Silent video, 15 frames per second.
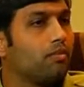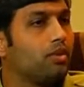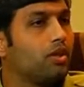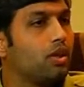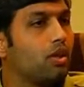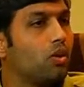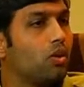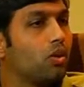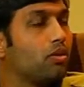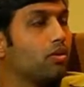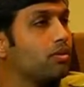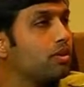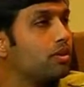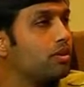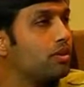the whole
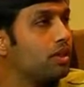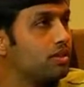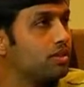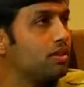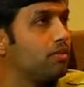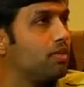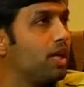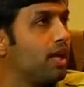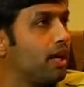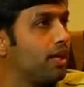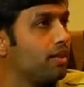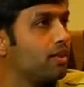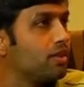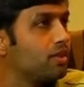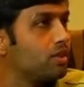reason
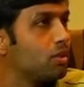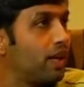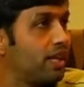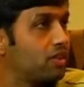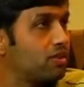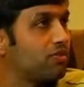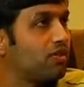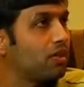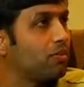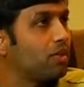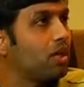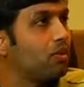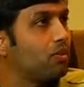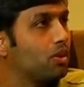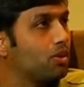behind this quest for
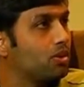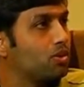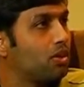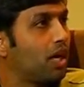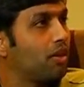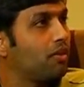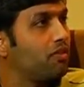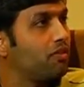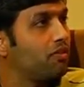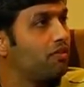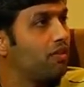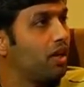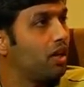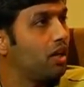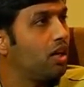me was to kind
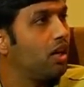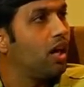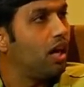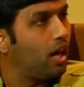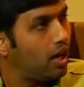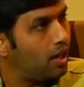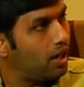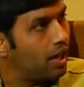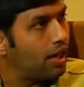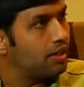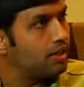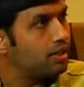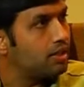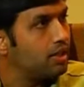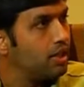of
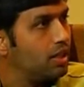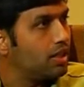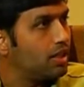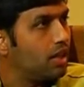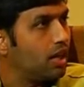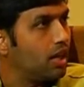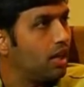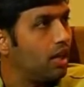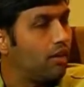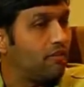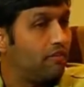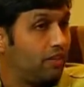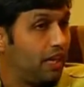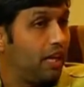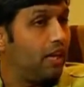highlight
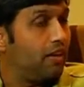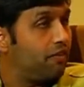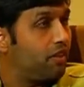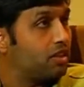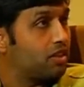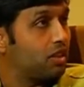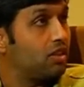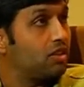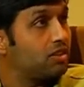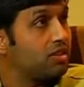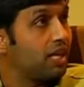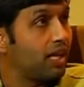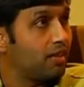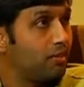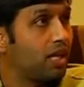that first
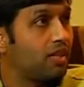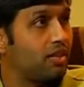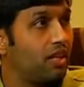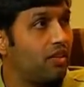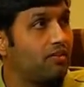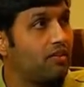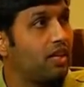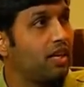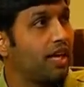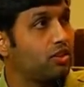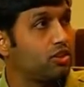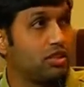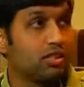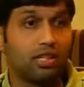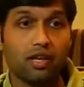understand myself that
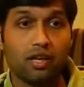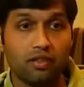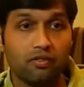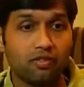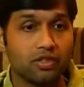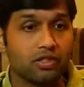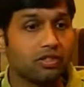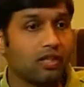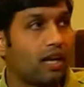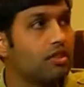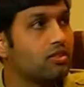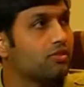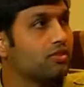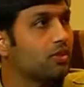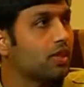actually there are different
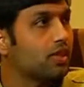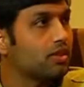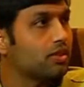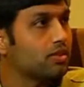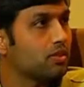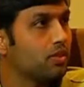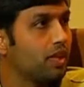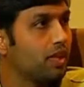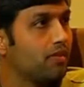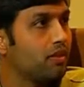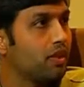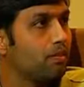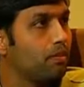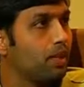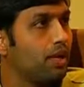styles of doing test-driven
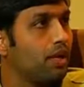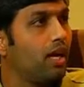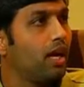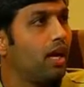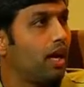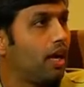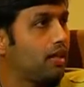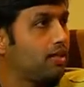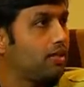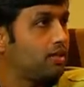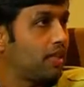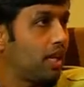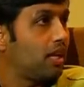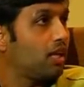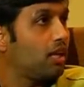development, and
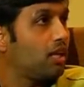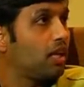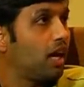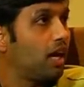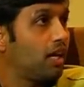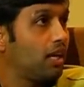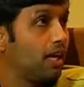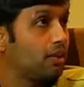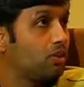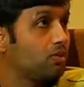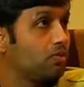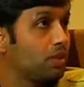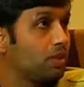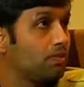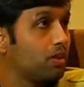secondly highlight to
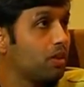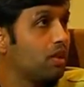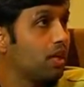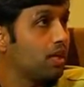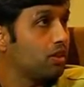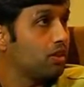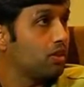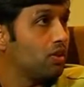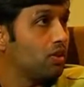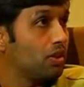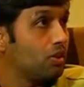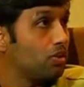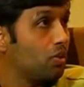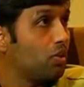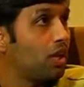people that
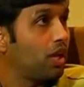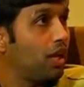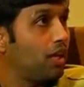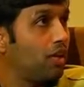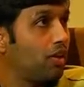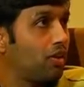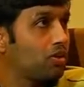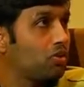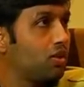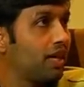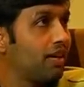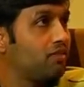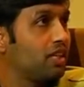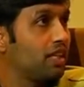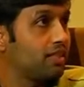it's okay not to
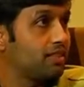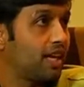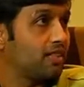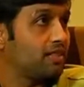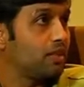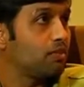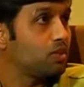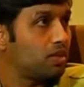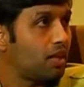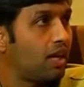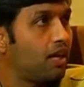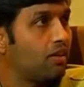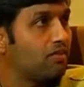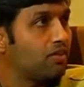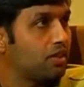have the exact same
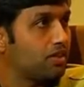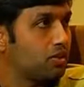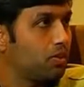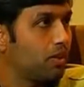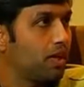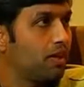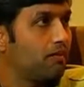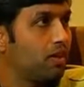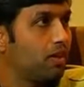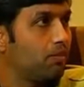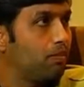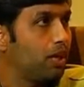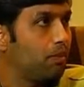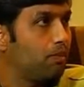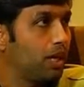style of test-driven
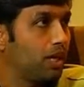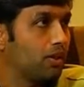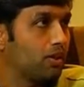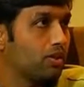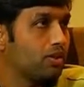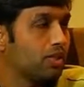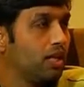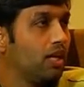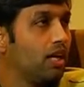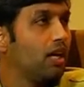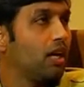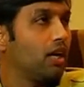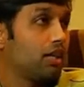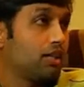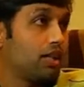development, because
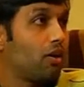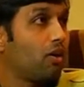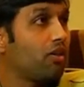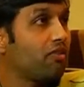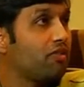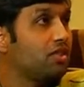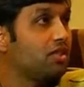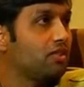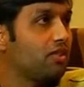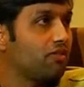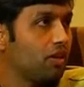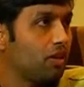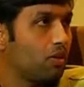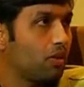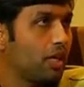there are a lot of these
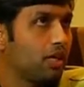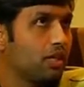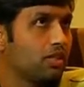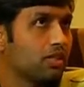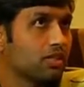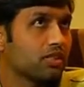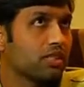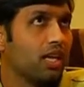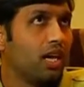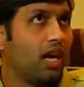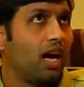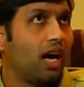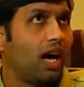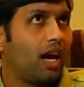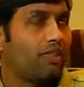different variations.
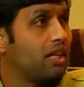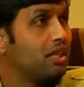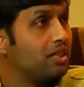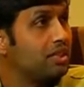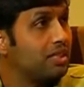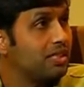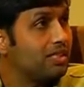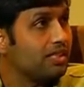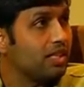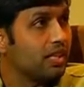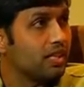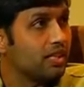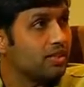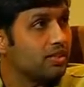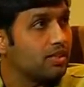I think these
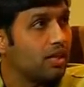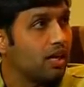days